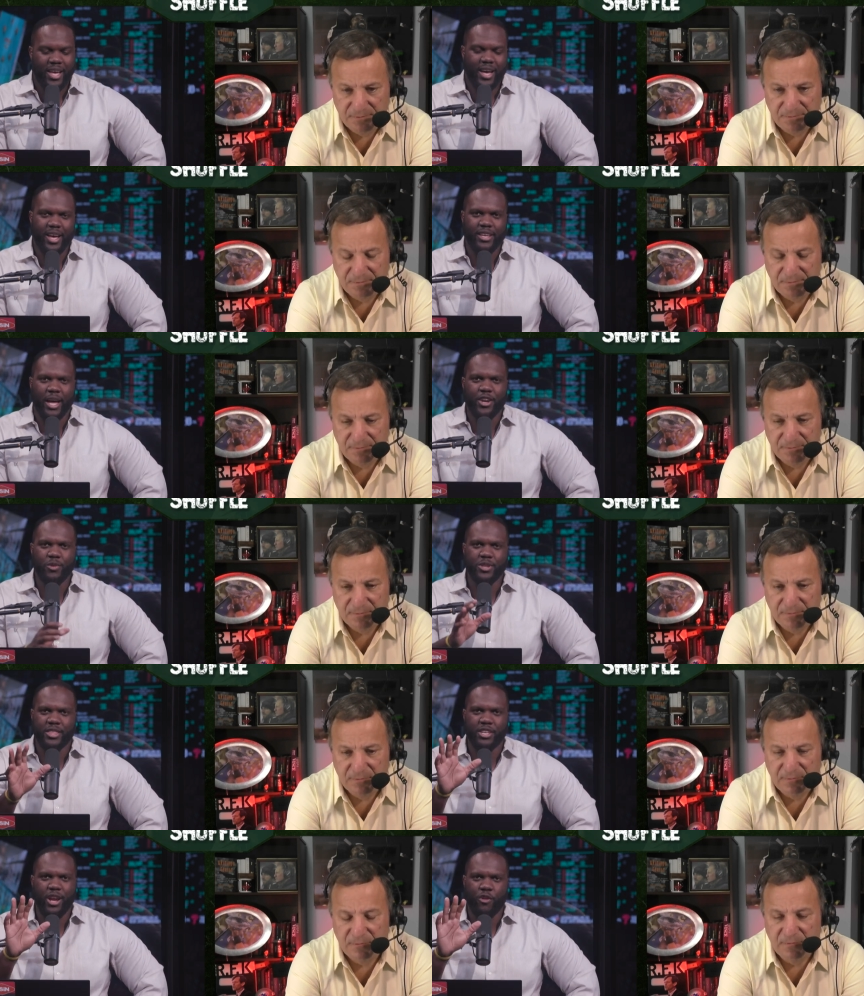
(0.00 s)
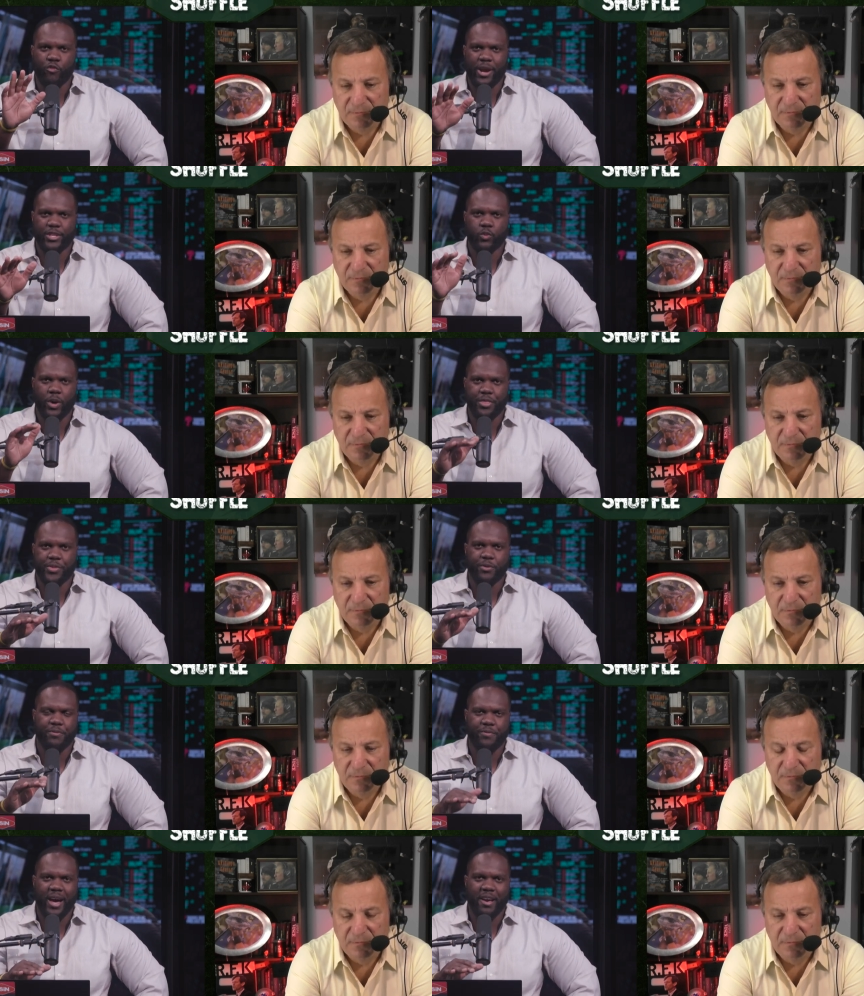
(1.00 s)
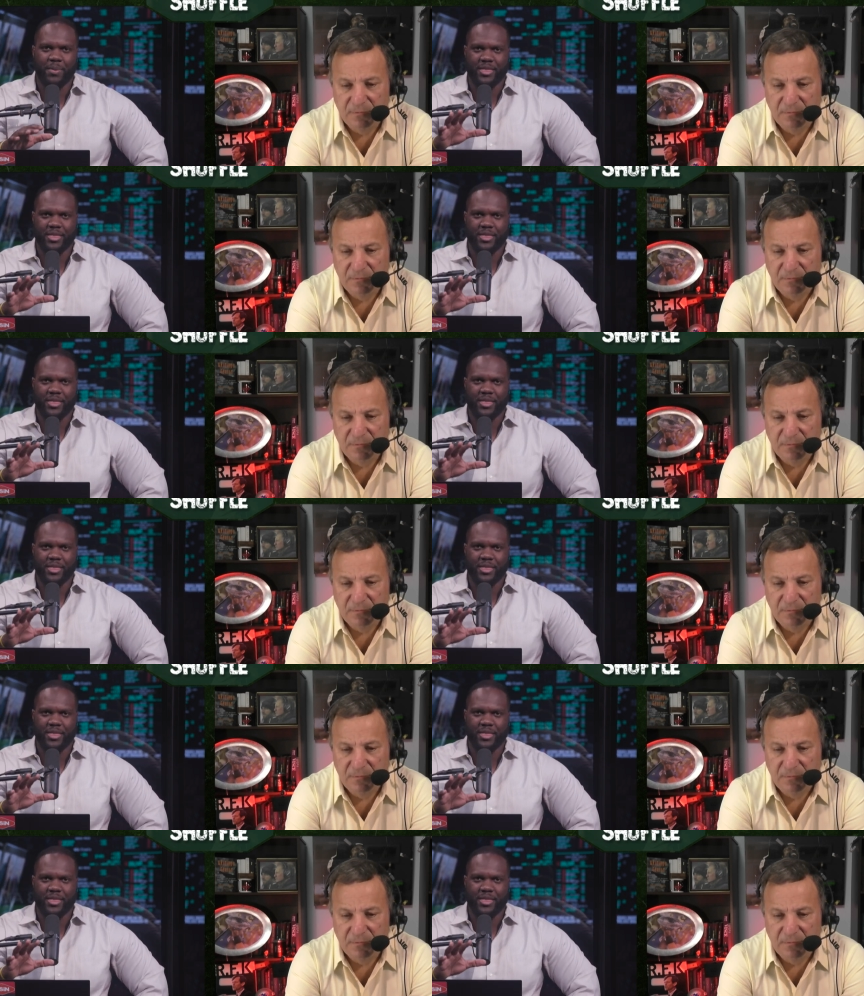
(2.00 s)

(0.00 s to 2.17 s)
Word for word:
Speaker 1: Uh, I know they're not ranked one through five,